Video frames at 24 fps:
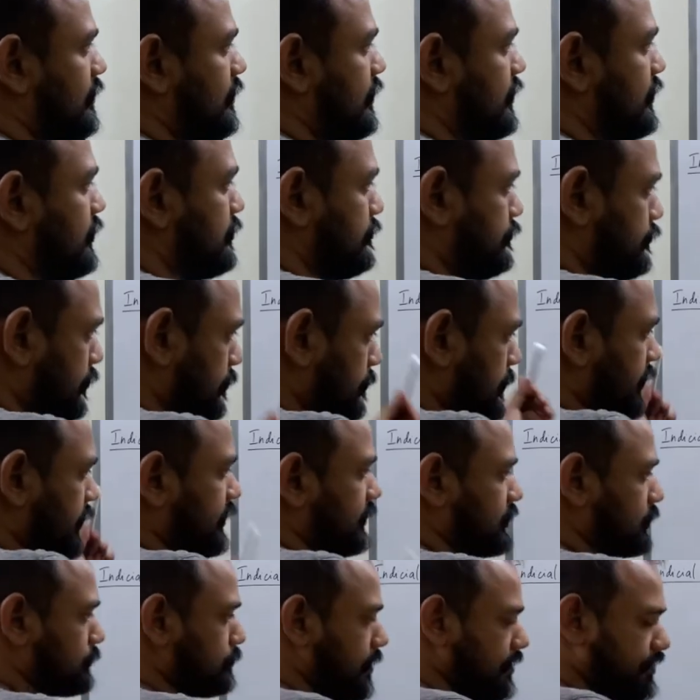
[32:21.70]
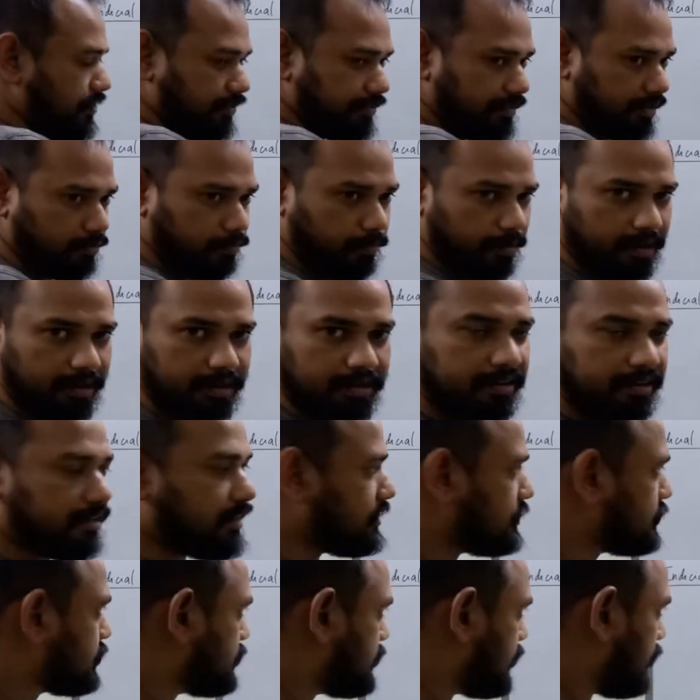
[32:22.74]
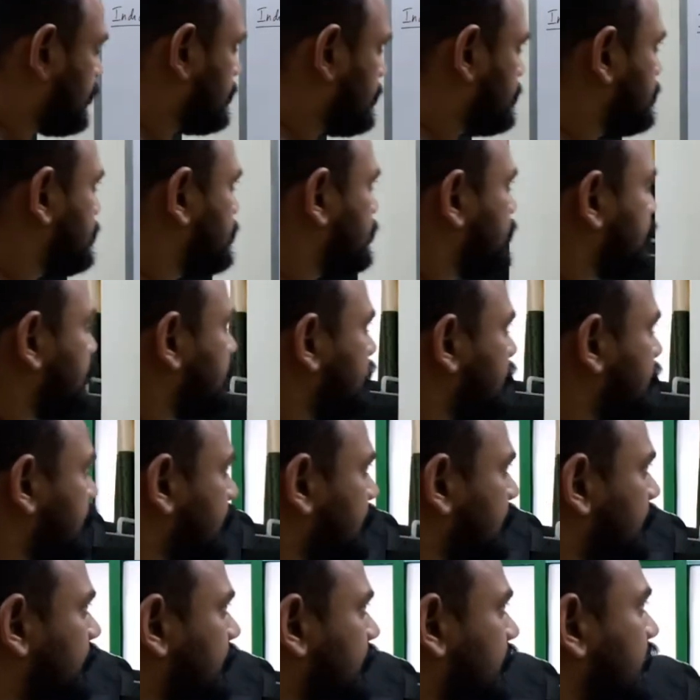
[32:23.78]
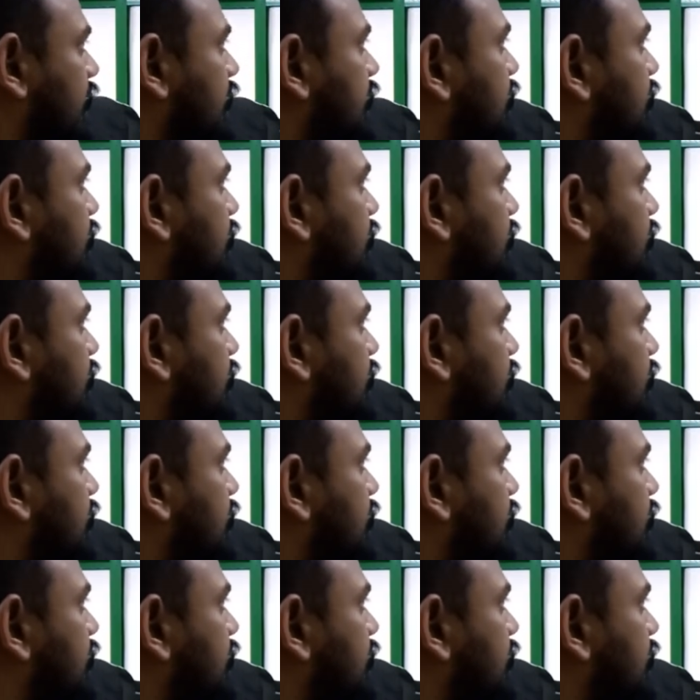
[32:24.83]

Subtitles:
Frobenius method that we're learning today. Okay.